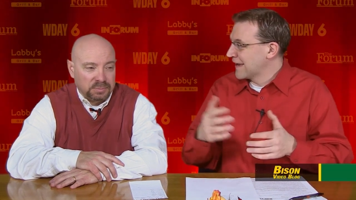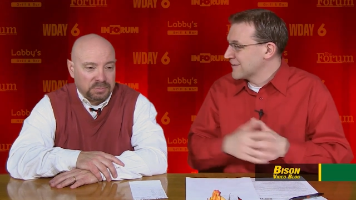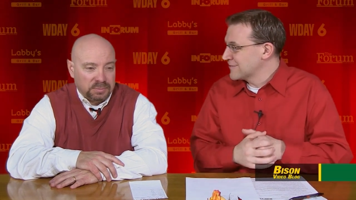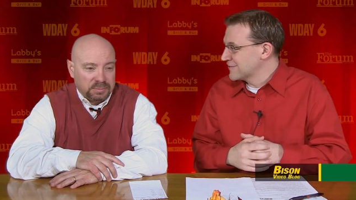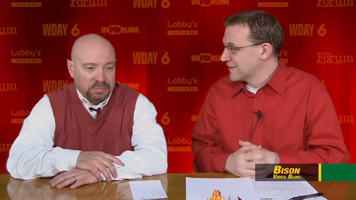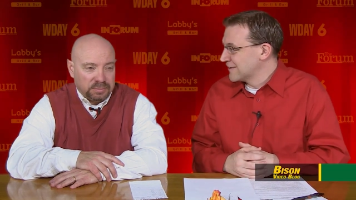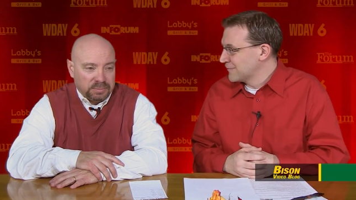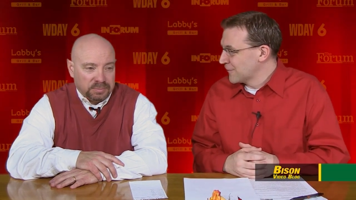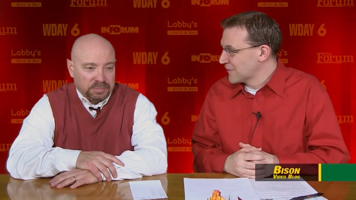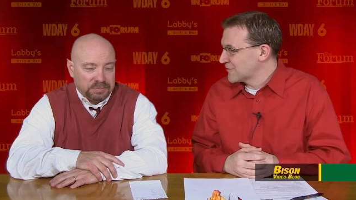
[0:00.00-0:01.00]
Speaker 1: against a
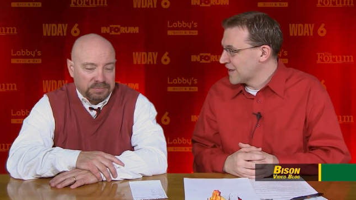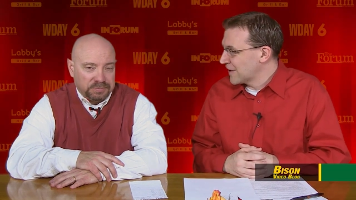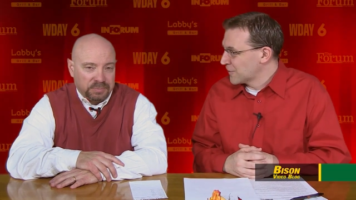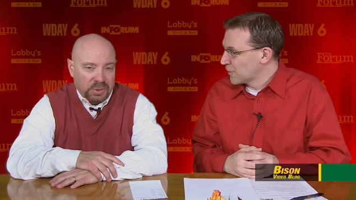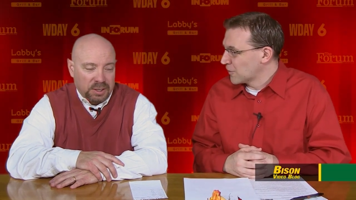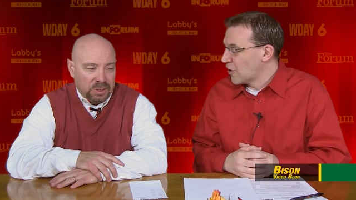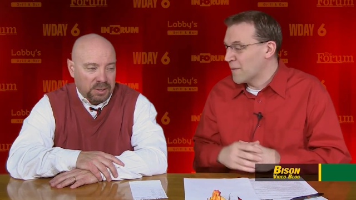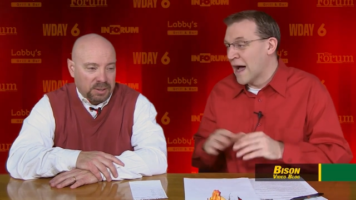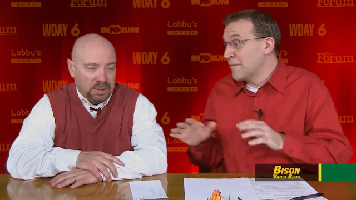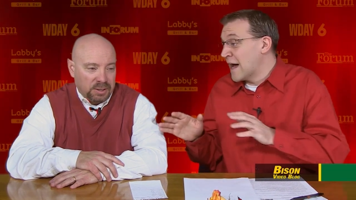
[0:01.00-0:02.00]
Florida State or an
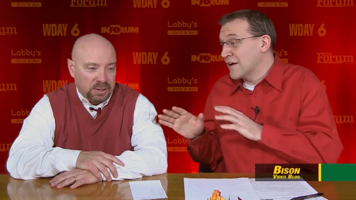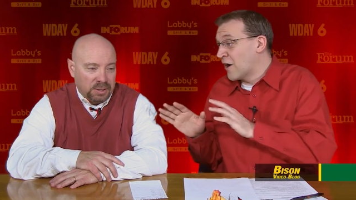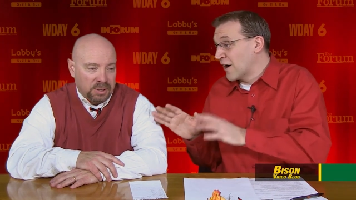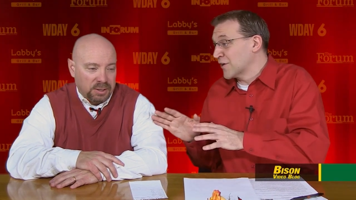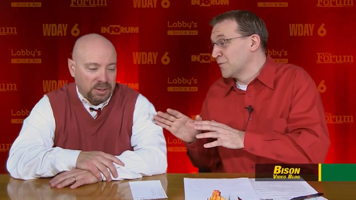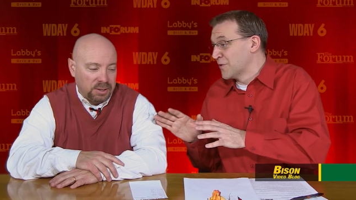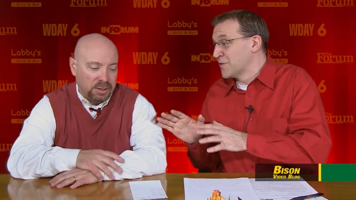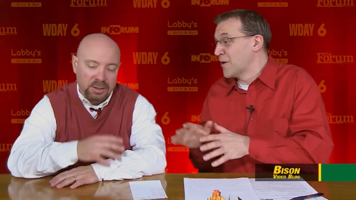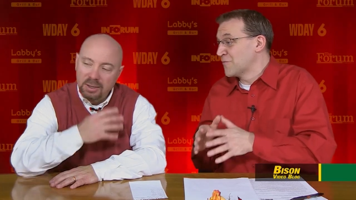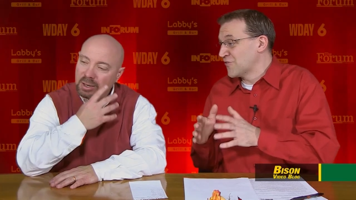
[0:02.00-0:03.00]
Oklahoma. I'm not arguing
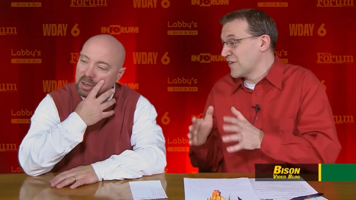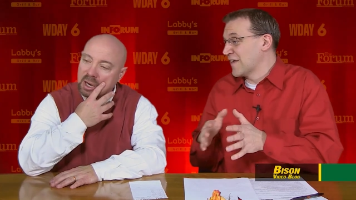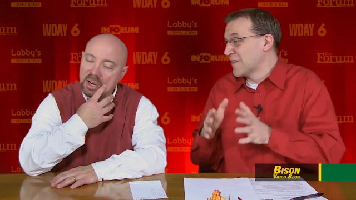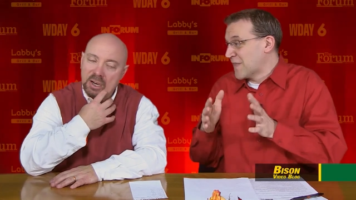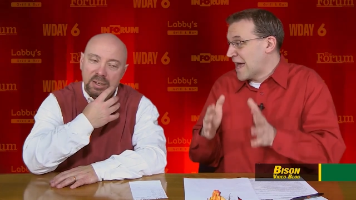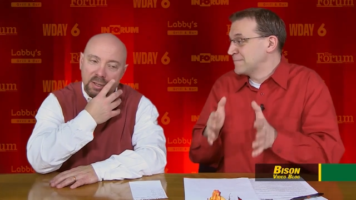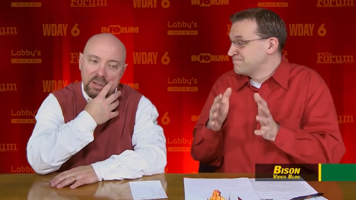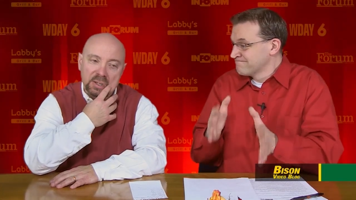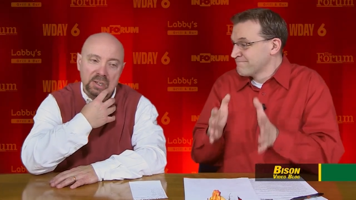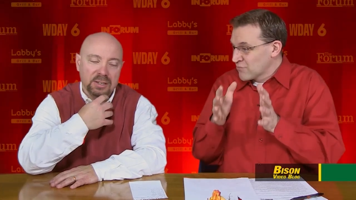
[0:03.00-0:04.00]
with you. I'm just saying that that
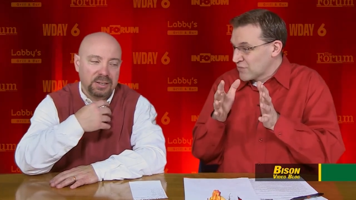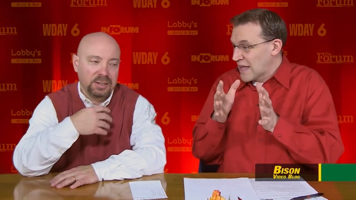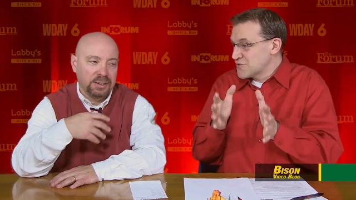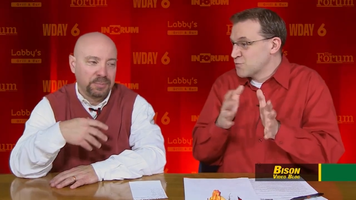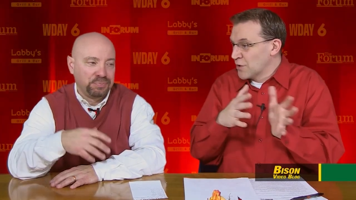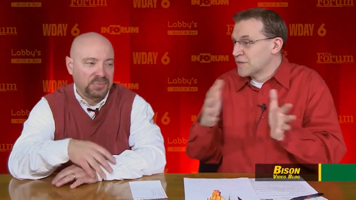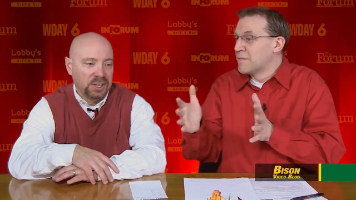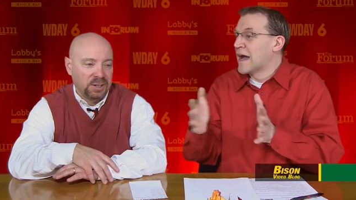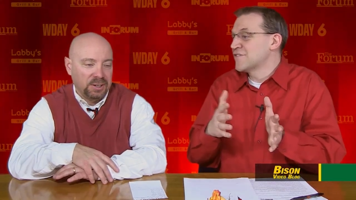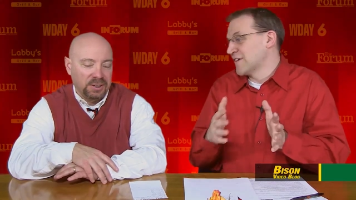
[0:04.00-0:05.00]
that's what the
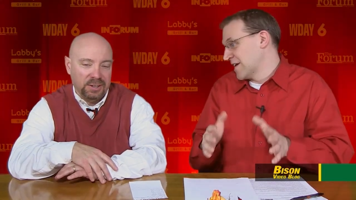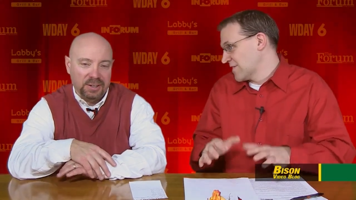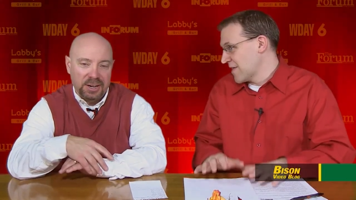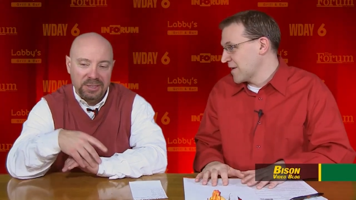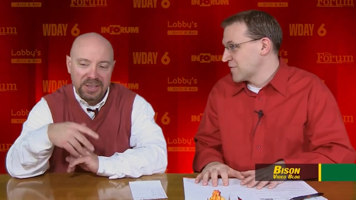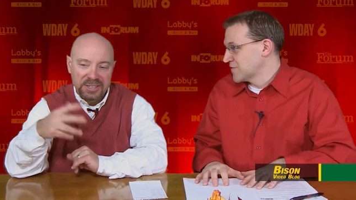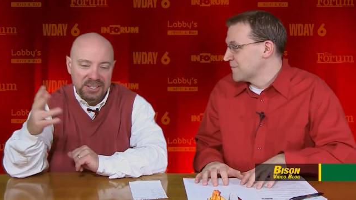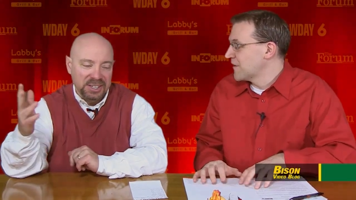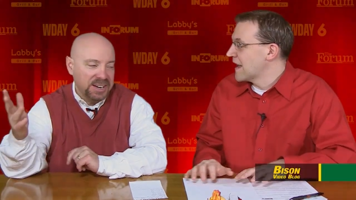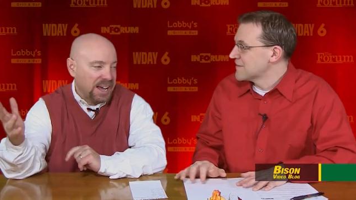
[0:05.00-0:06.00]
mindset is. I, I think, think
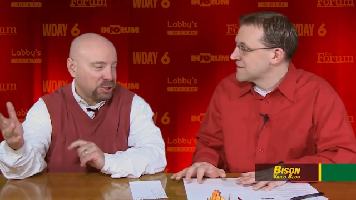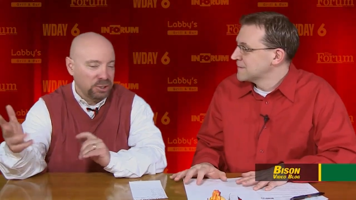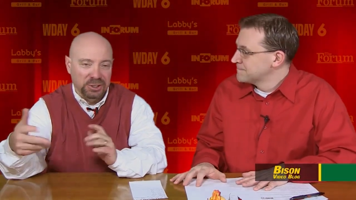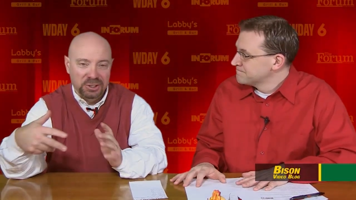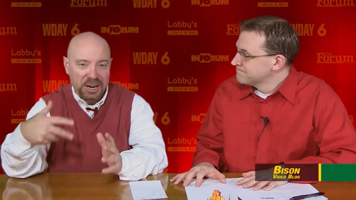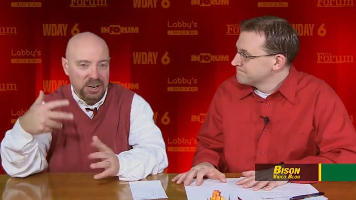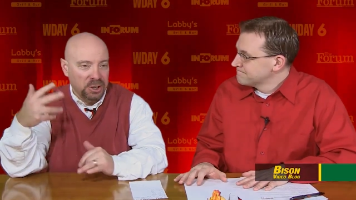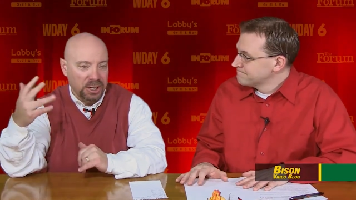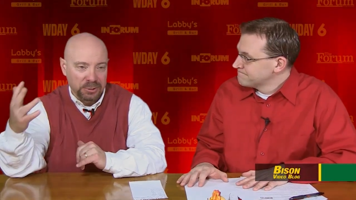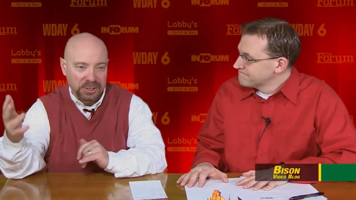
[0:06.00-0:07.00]
that's a
Speaker 2: national
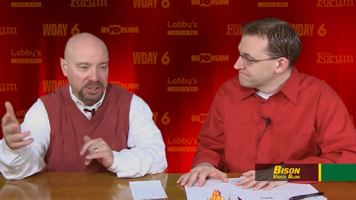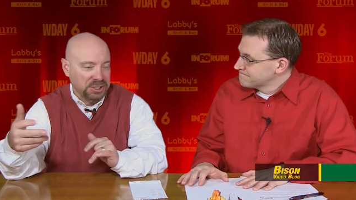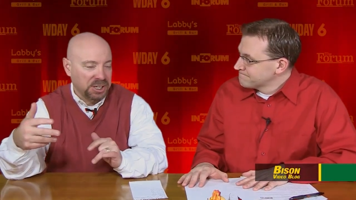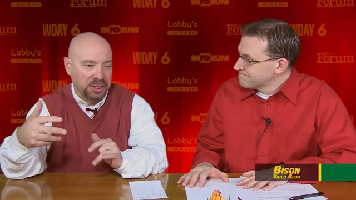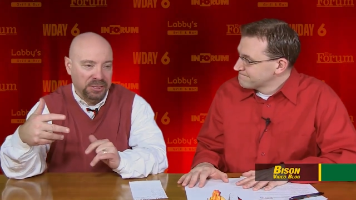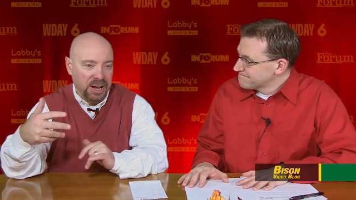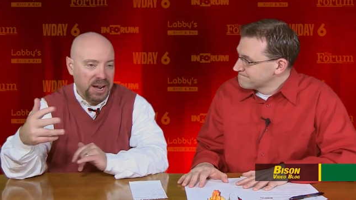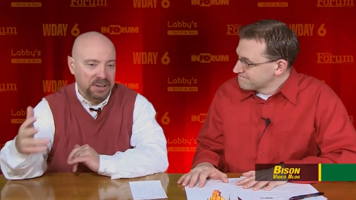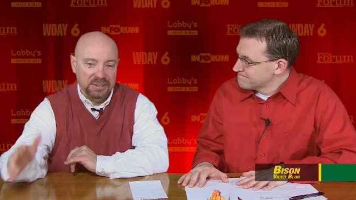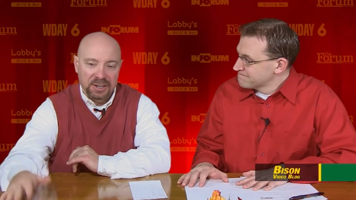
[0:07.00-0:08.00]
title, unrealistic
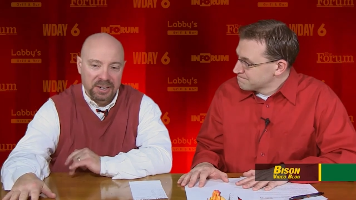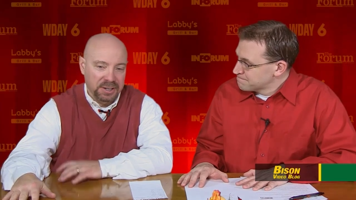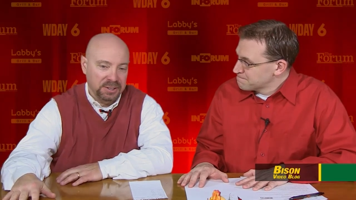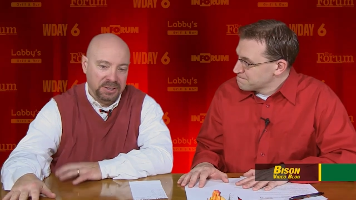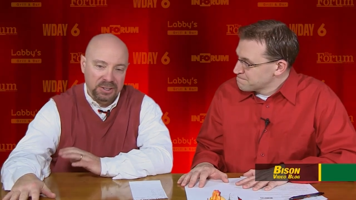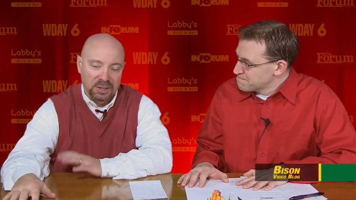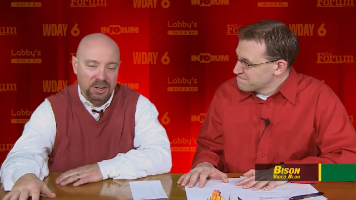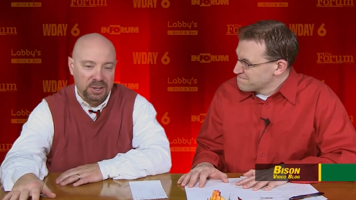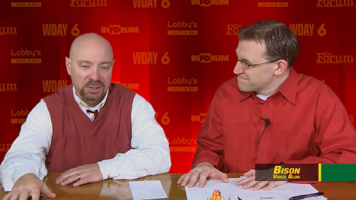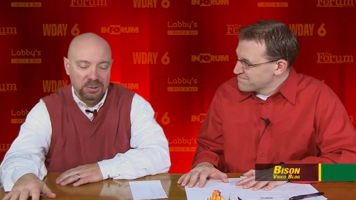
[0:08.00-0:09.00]
thought. Uh, you know,
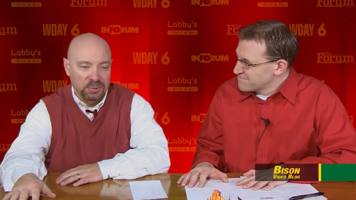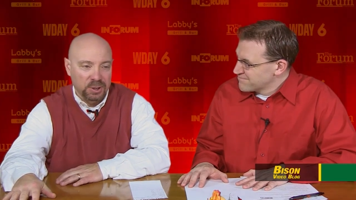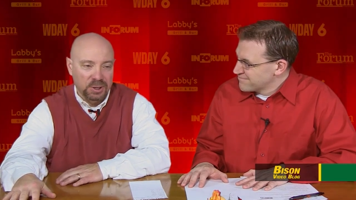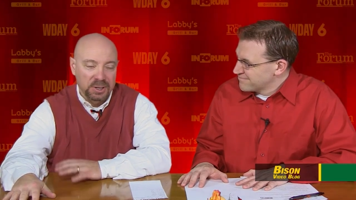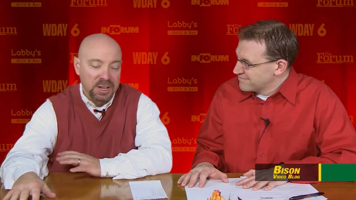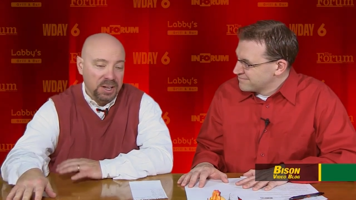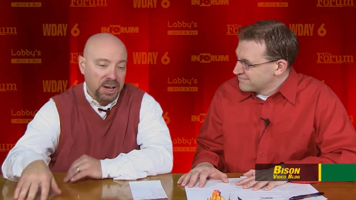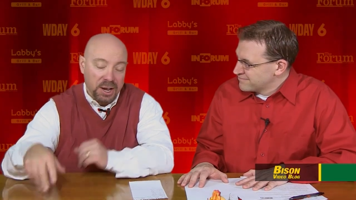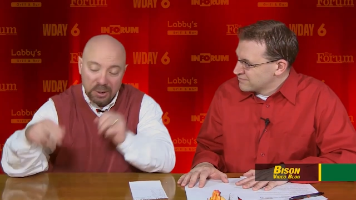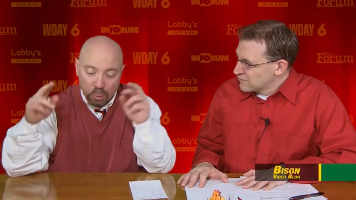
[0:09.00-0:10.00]
Alston, we're
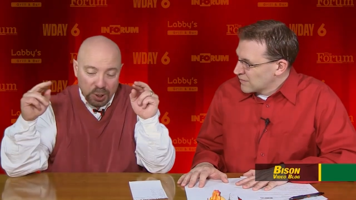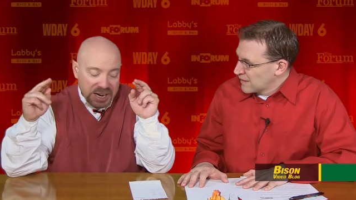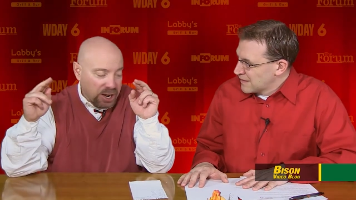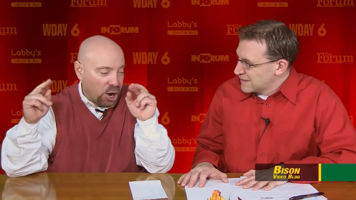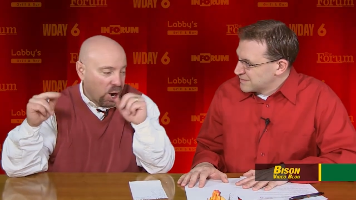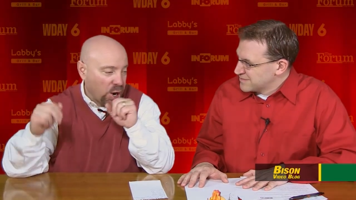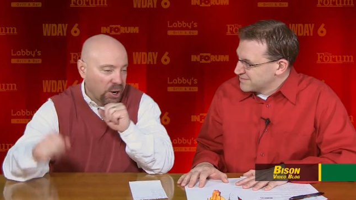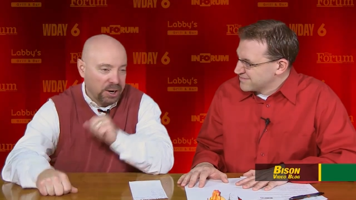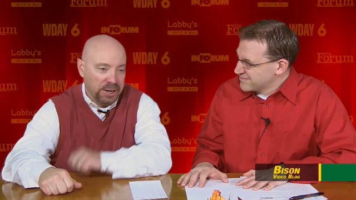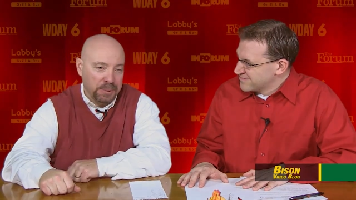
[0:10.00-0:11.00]
uh, we
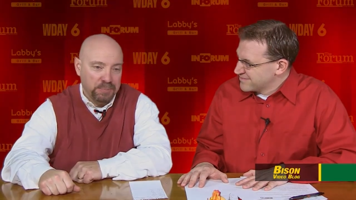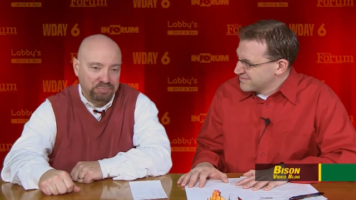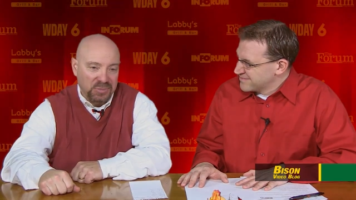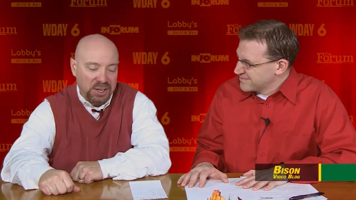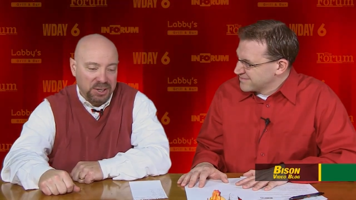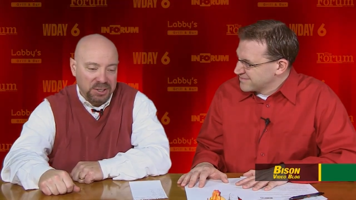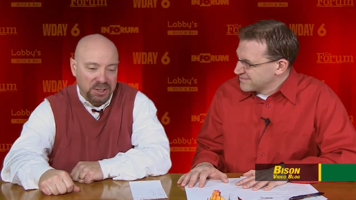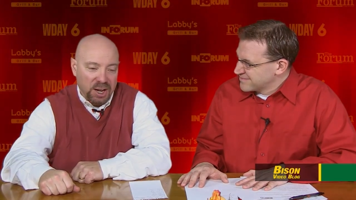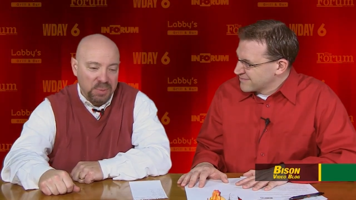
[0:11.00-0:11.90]
are um, uh, you know,